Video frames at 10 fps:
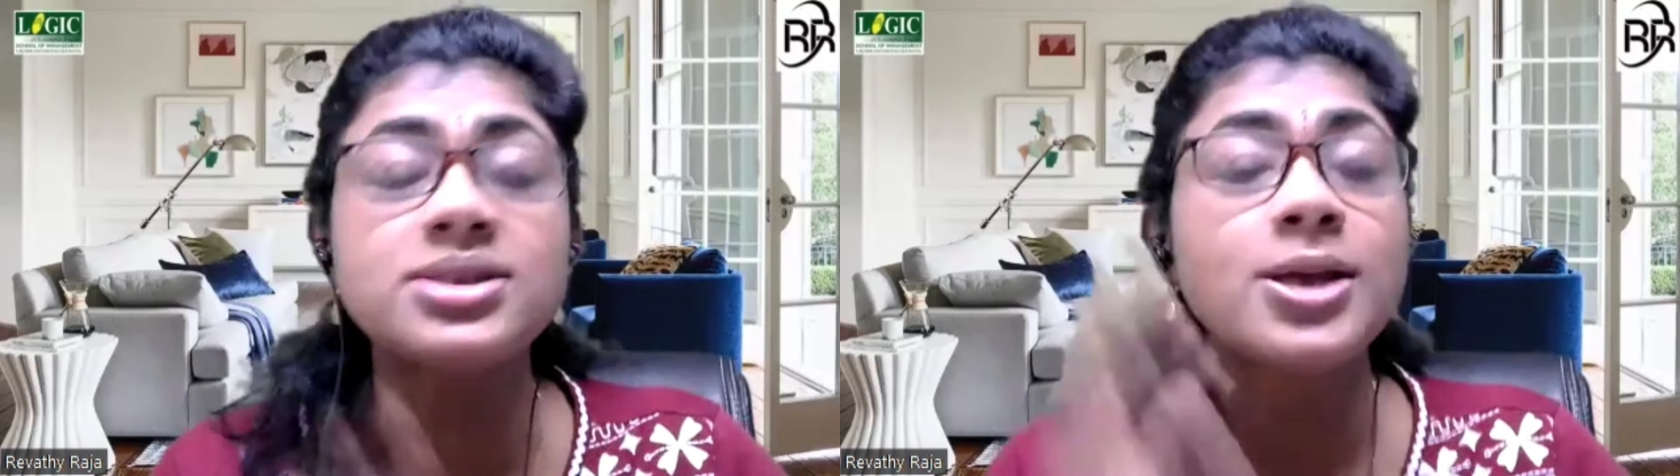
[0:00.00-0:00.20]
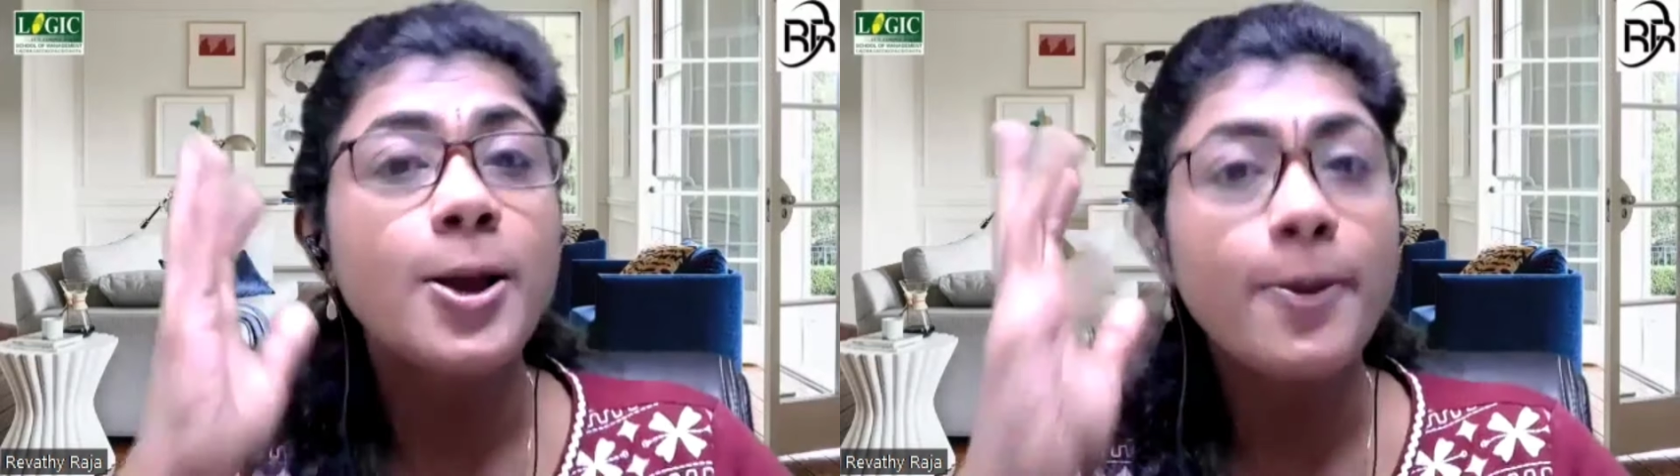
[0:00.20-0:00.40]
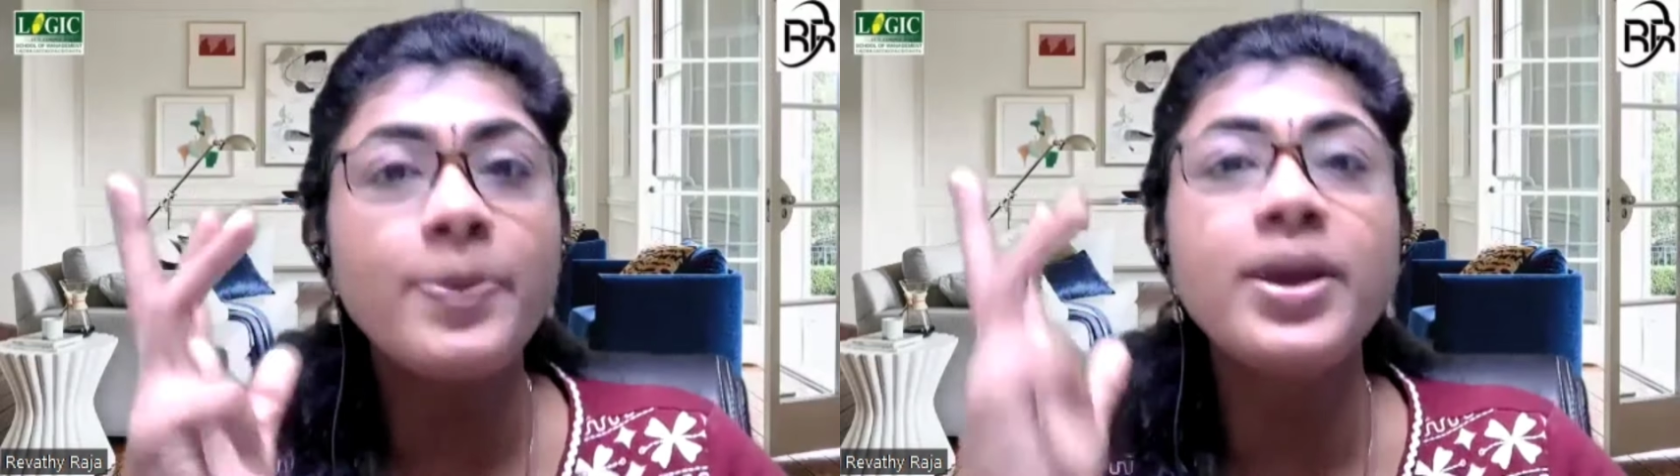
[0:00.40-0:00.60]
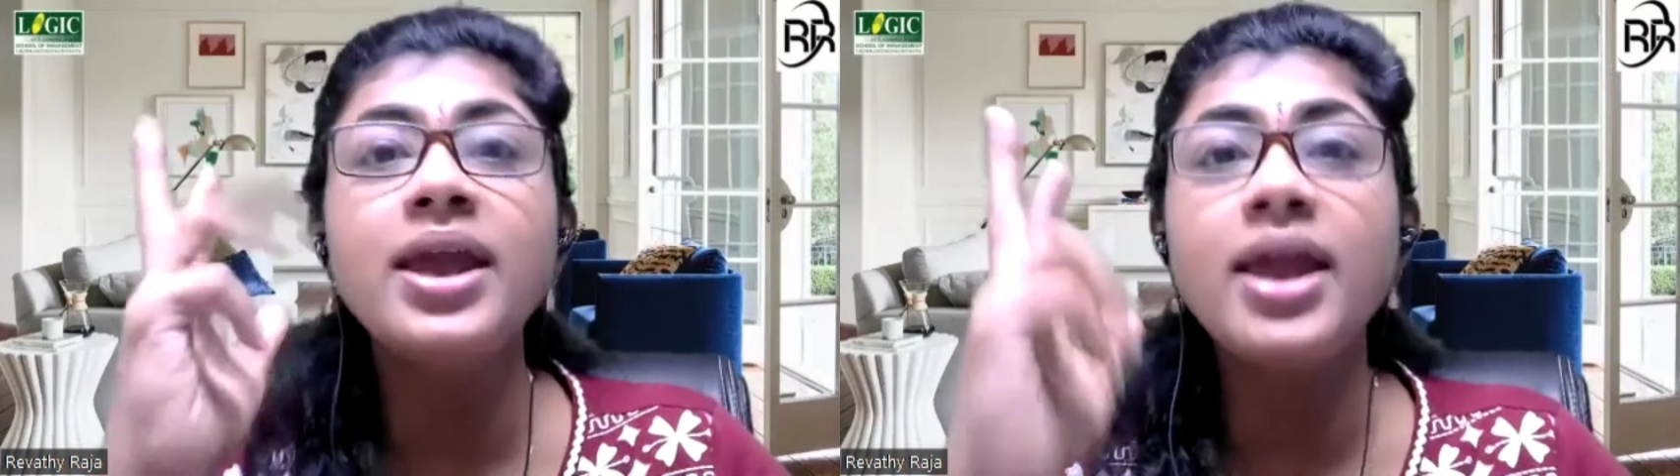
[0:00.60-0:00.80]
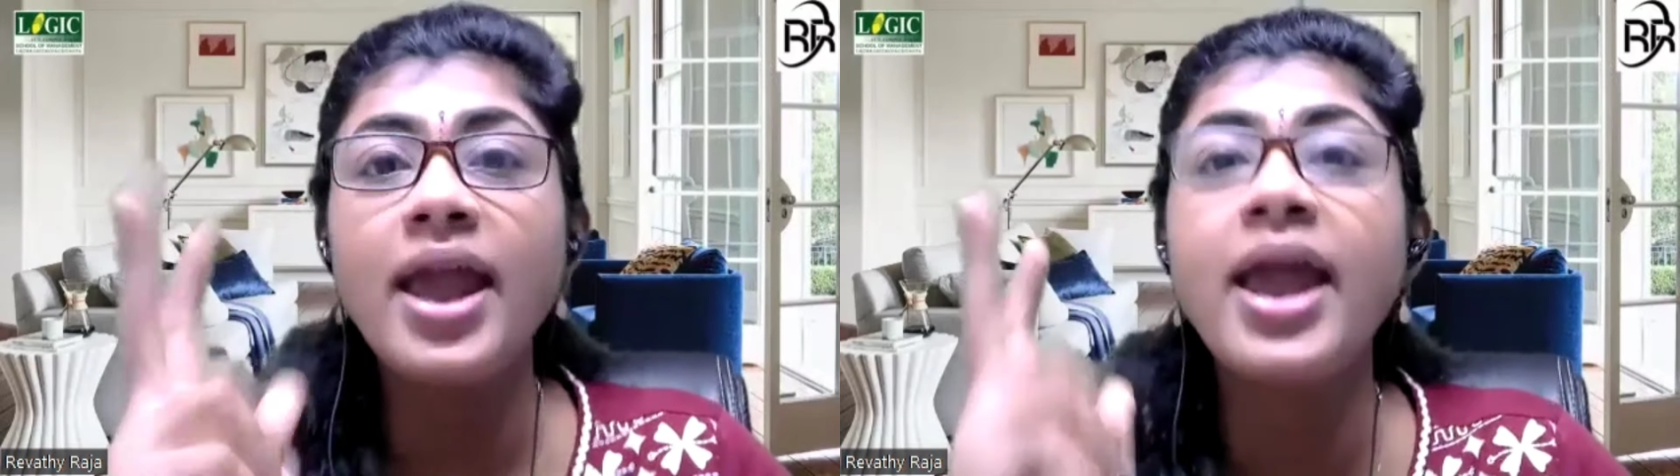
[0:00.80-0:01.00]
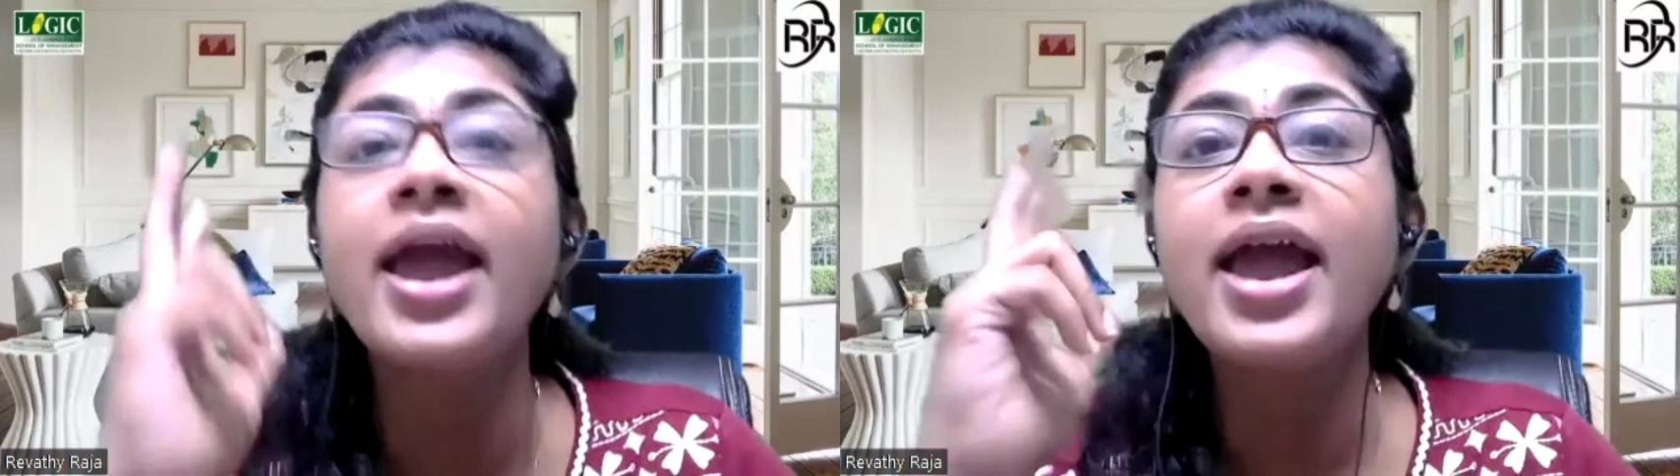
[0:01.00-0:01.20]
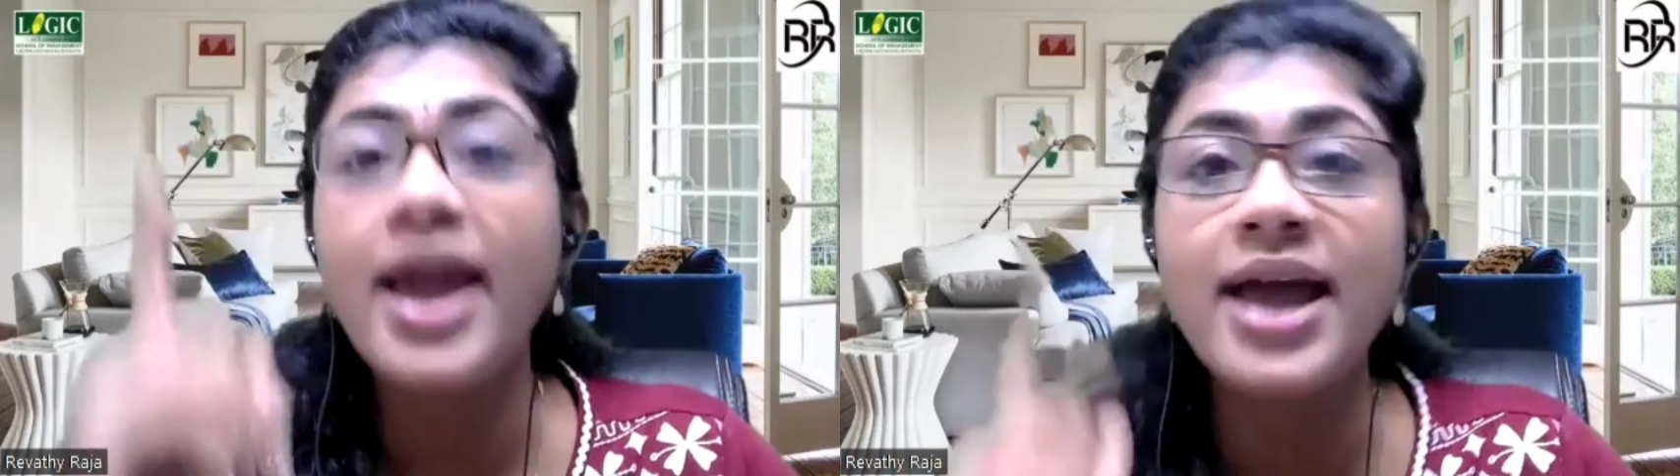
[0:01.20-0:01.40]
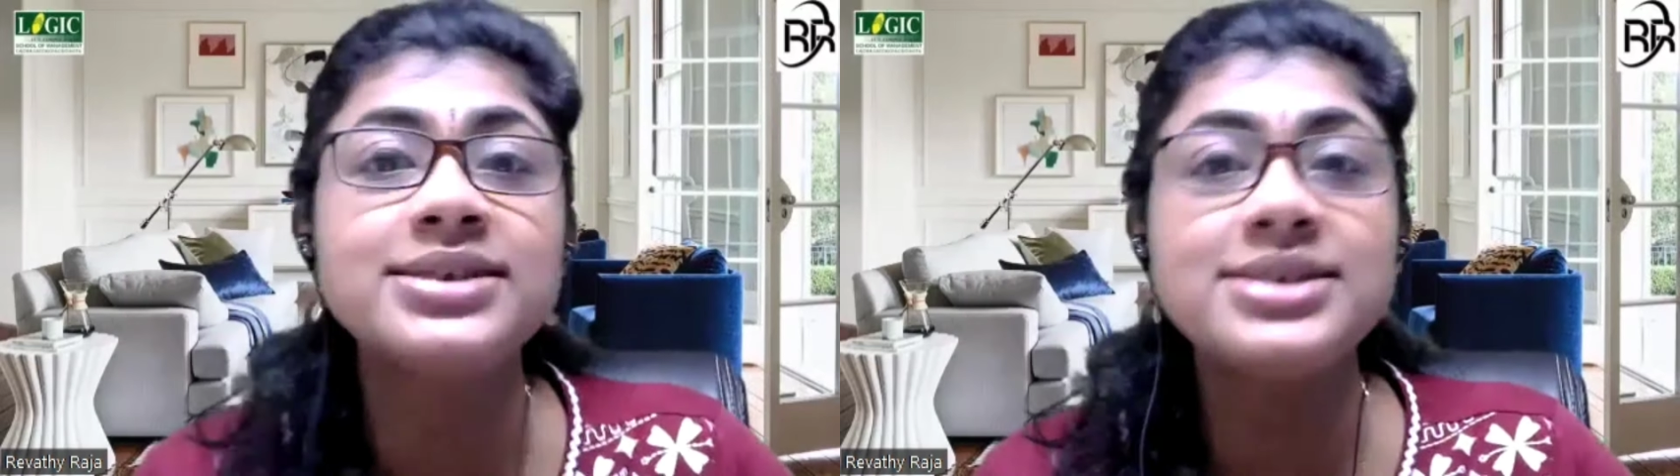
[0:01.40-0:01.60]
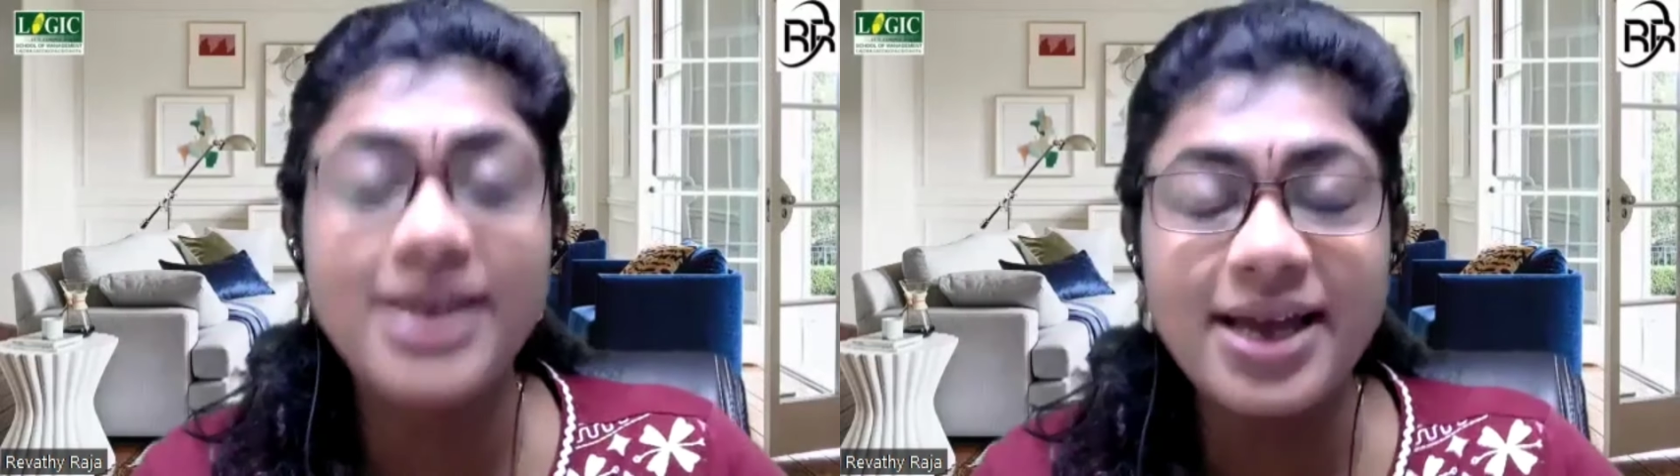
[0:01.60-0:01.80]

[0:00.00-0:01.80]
PASS.